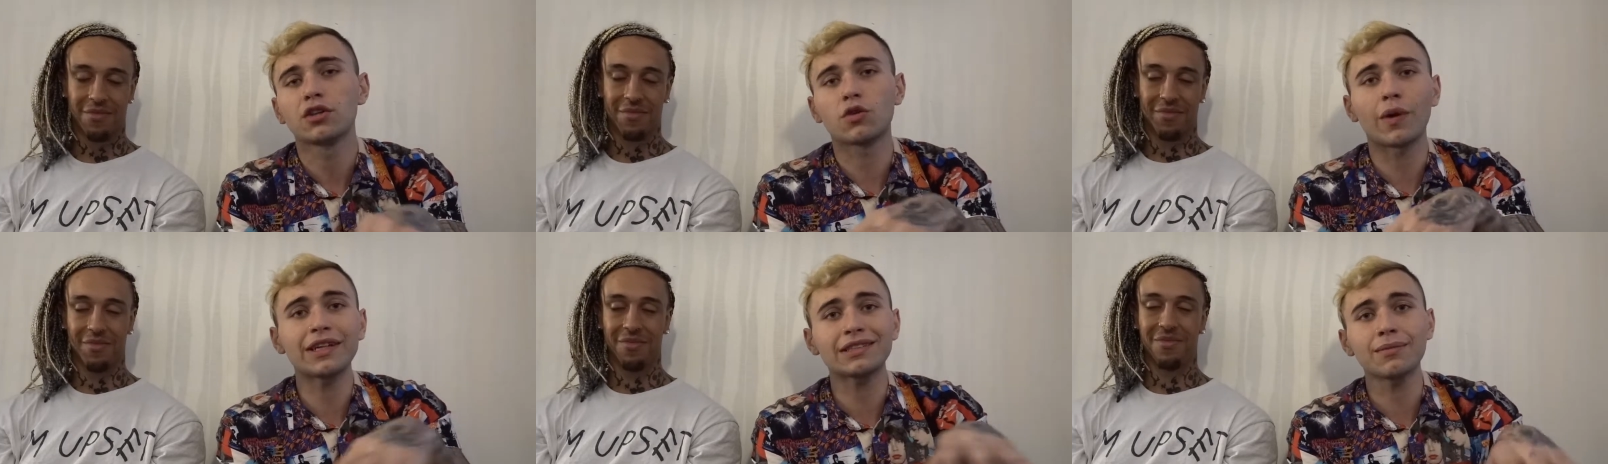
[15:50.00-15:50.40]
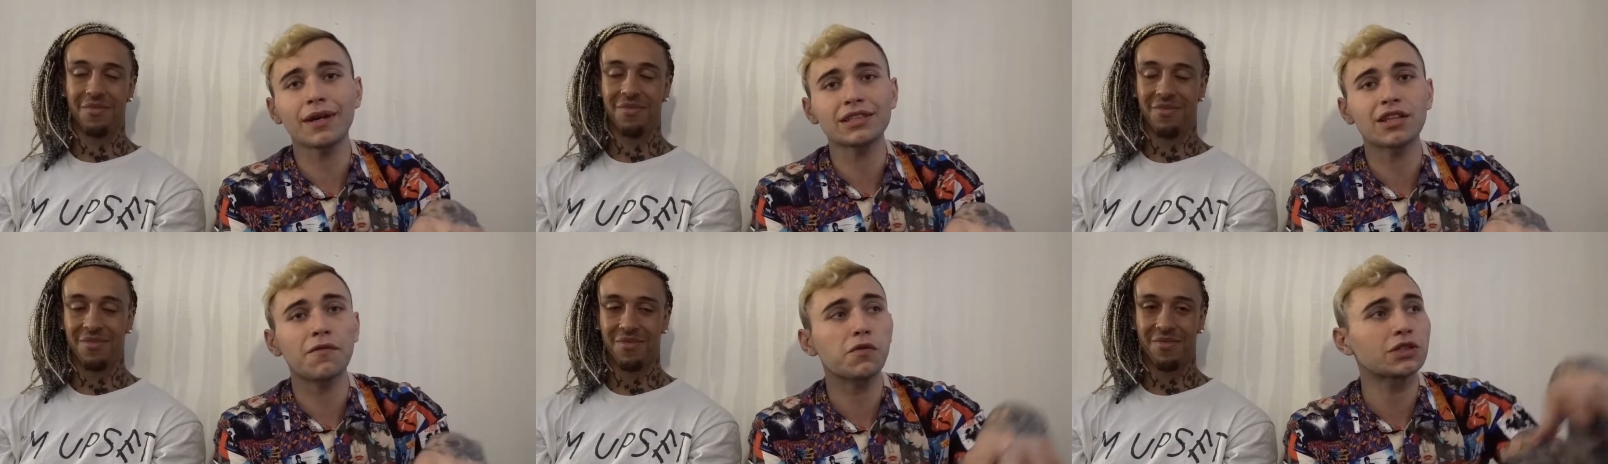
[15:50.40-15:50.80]
Speaker 1: The rest of my
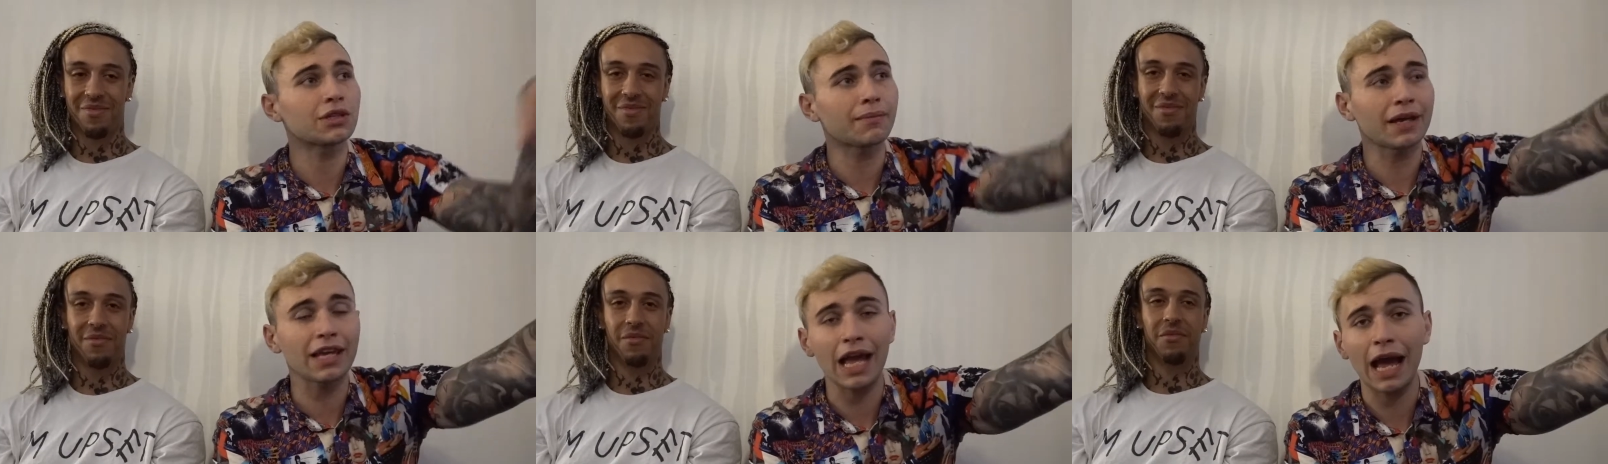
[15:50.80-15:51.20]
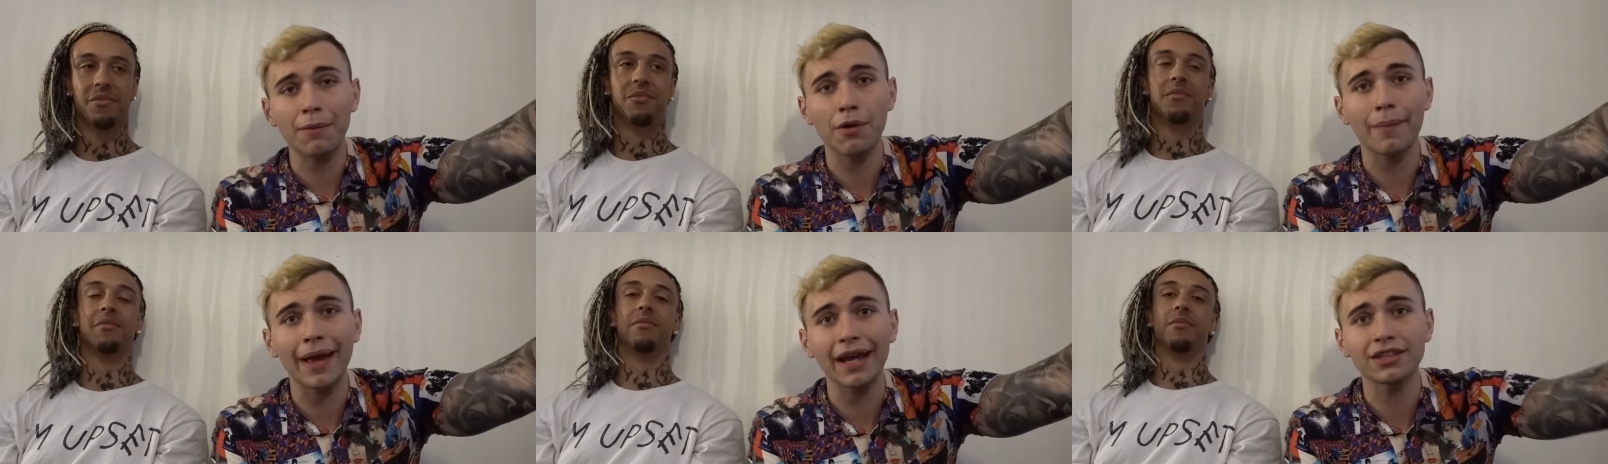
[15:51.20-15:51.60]
stuff was in my camera
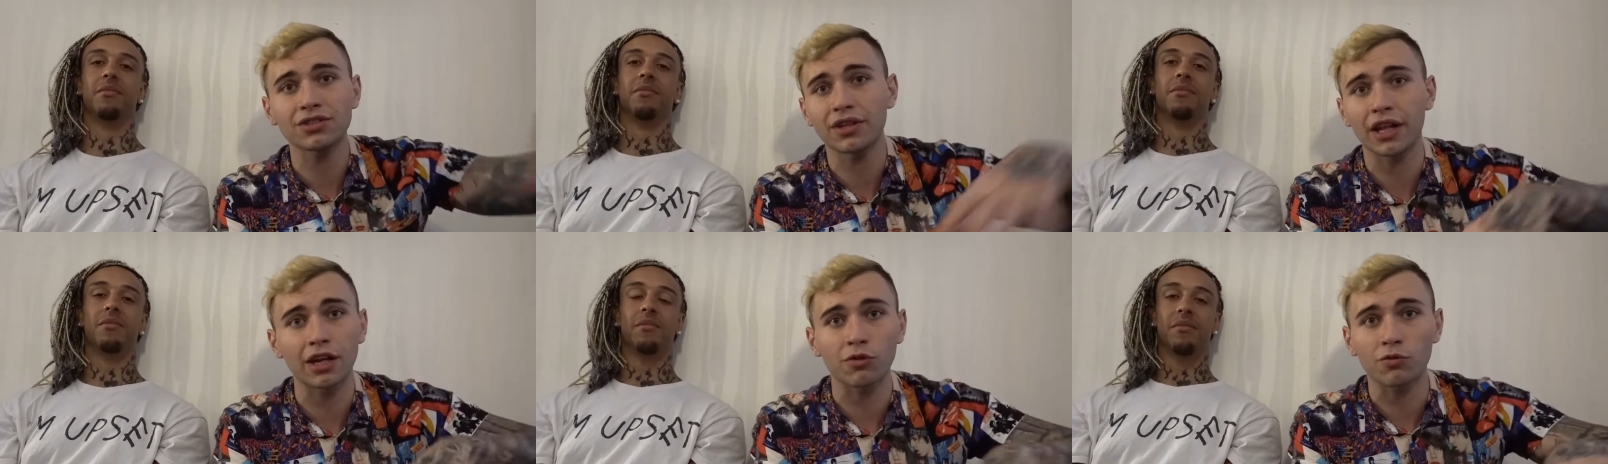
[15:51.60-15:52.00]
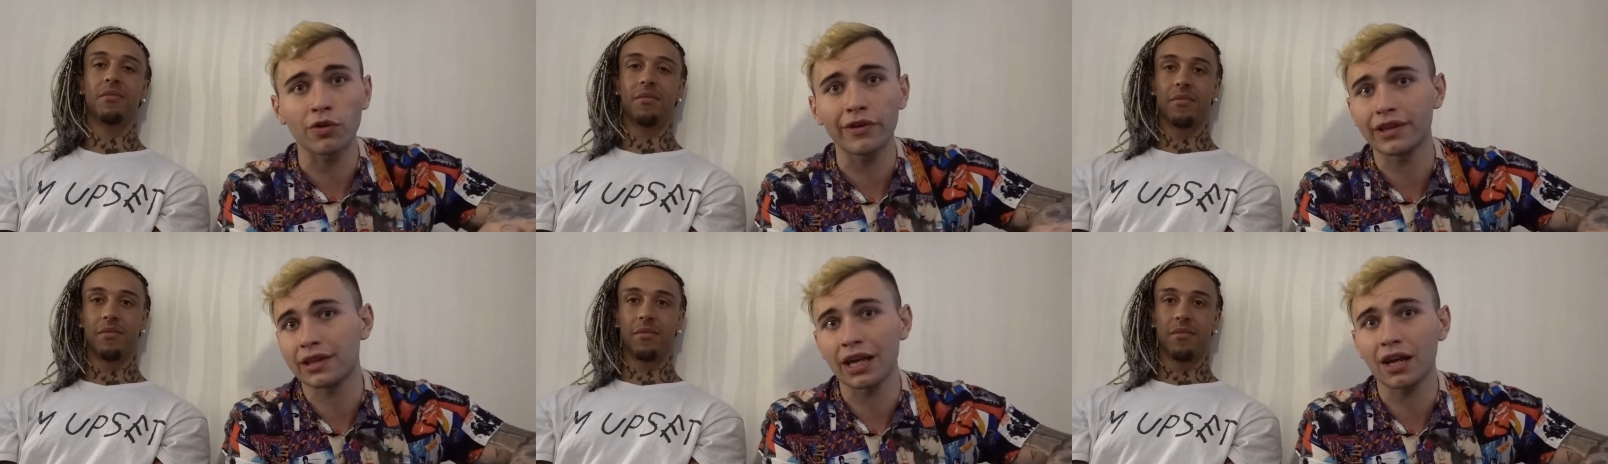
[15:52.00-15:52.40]
bag, so they didn't really
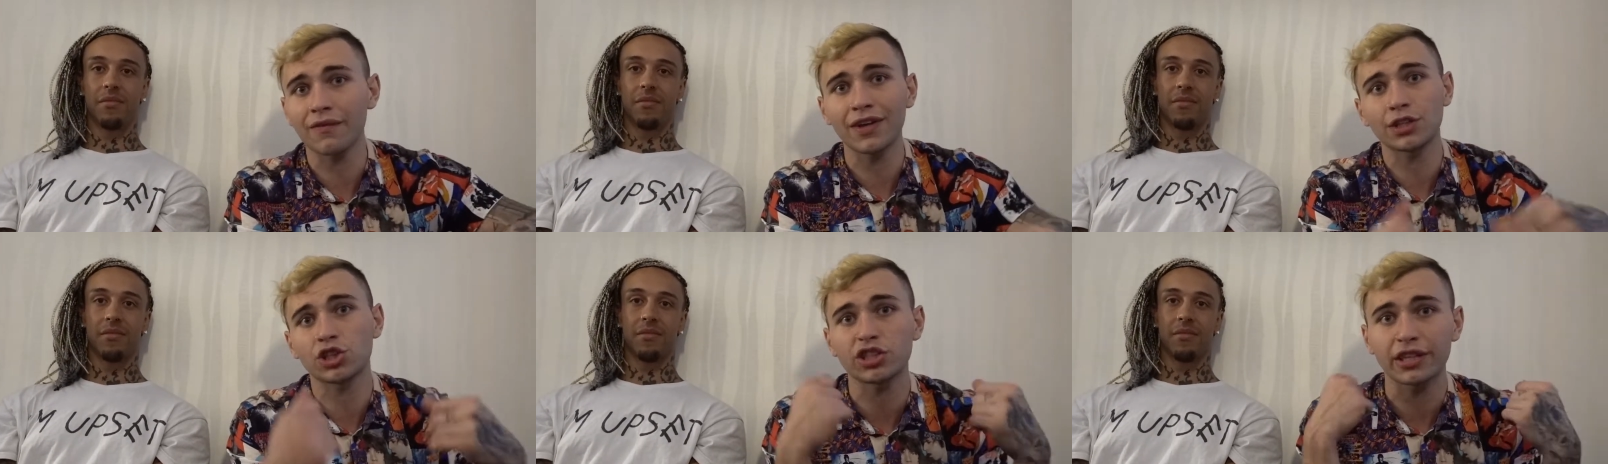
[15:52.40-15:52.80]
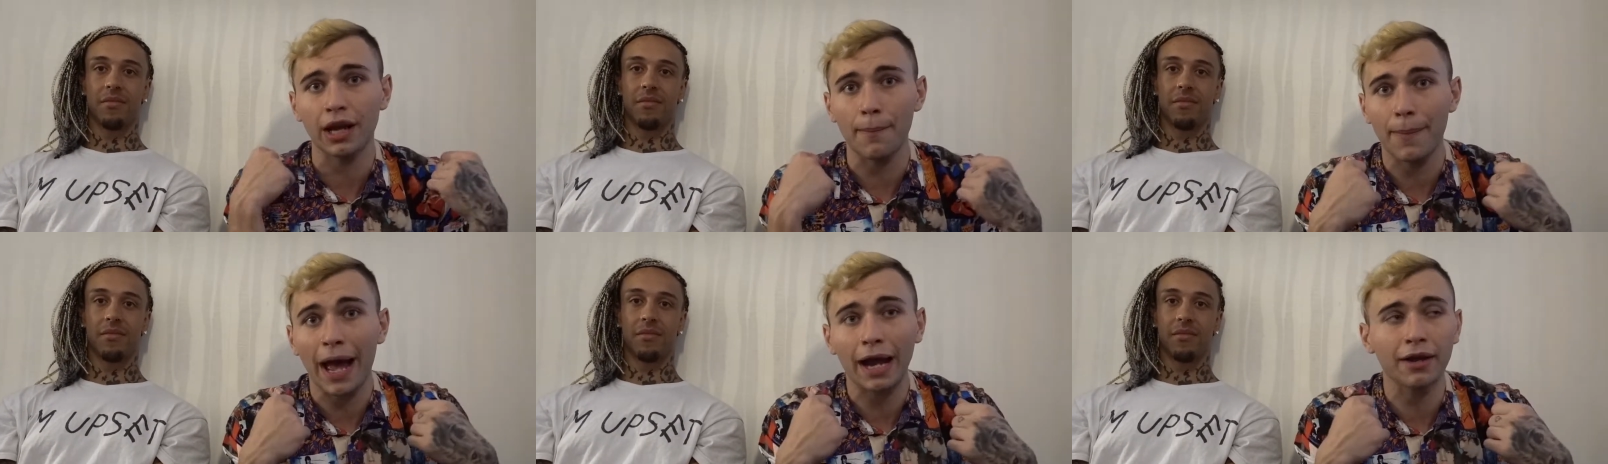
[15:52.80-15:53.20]
think of it. It's just like a
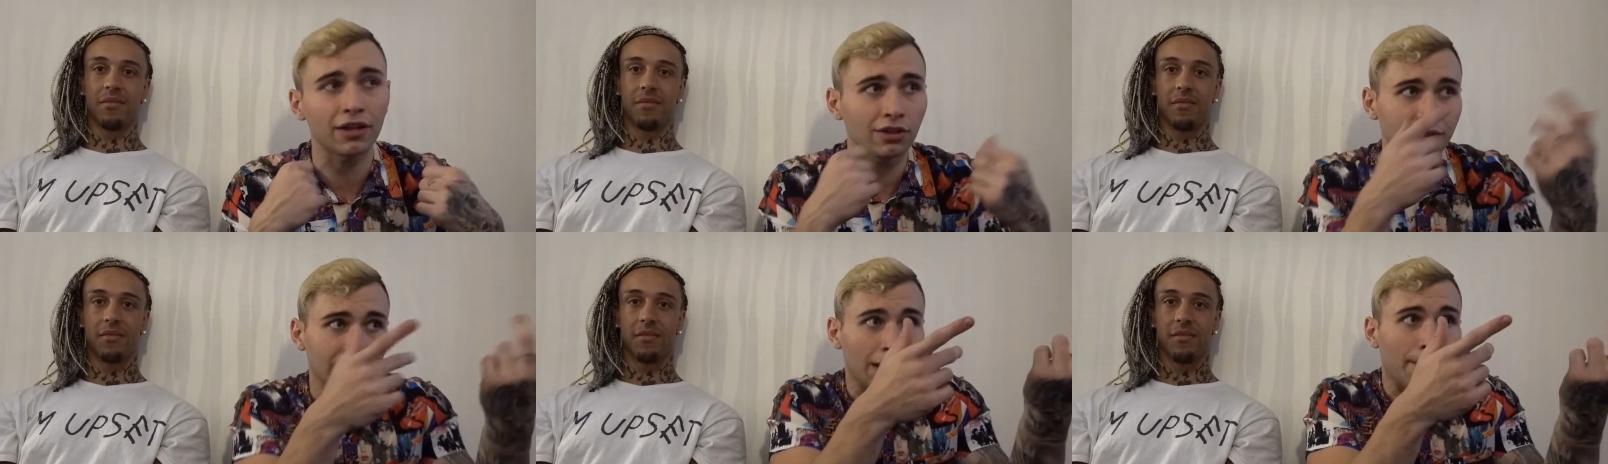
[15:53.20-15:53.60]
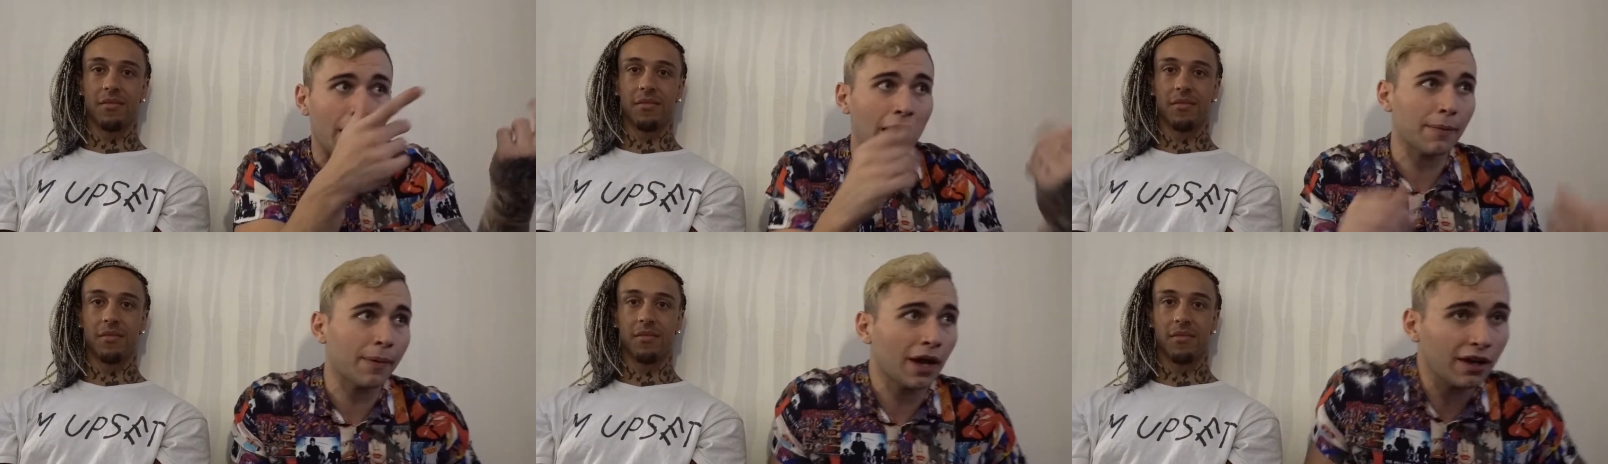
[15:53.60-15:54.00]
back, it looks like a
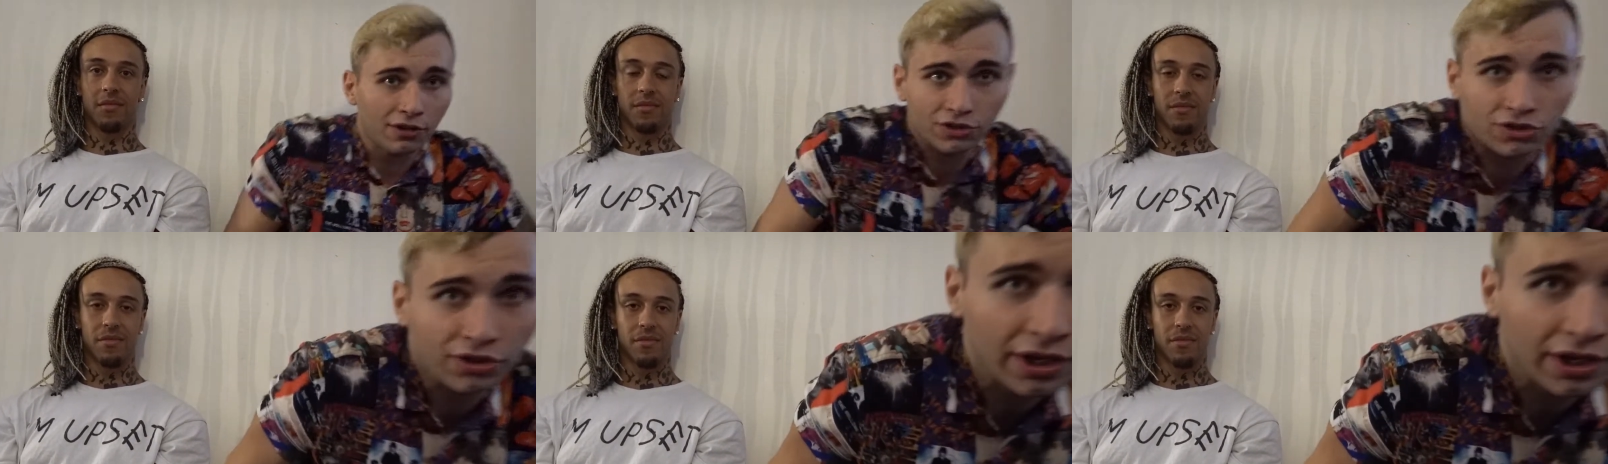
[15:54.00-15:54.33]
backpack. I'll show